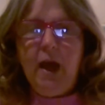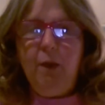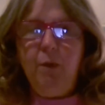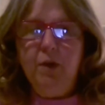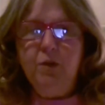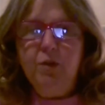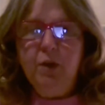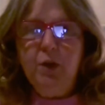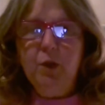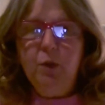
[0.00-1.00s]
want
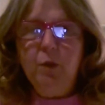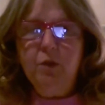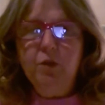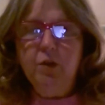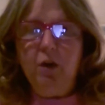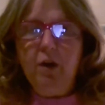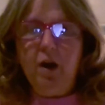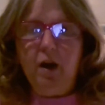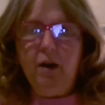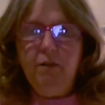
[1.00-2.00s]
to start
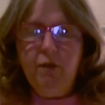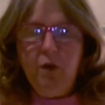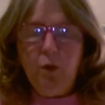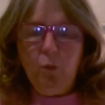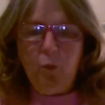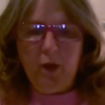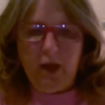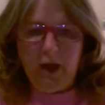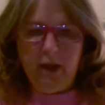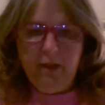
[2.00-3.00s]
off
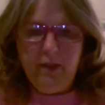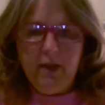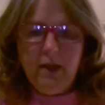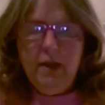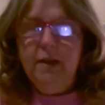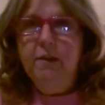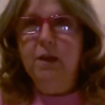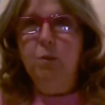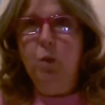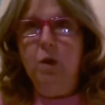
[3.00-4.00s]
with
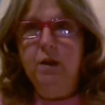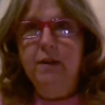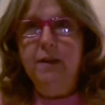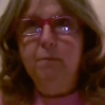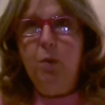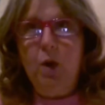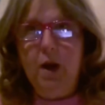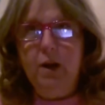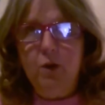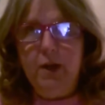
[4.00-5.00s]
some works in
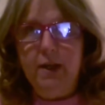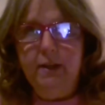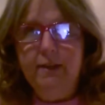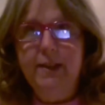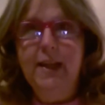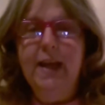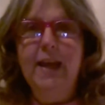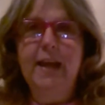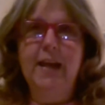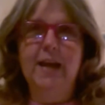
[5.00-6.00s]
progress,
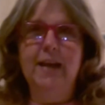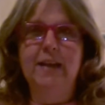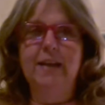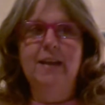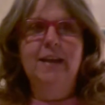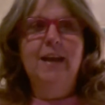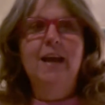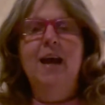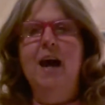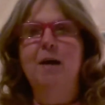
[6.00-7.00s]
and
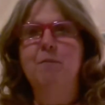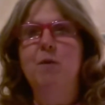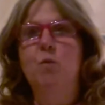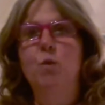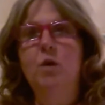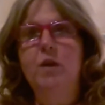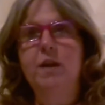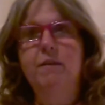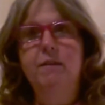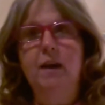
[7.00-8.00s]
I'm really
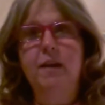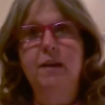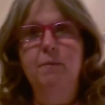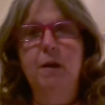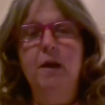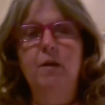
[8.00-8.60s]
excited about,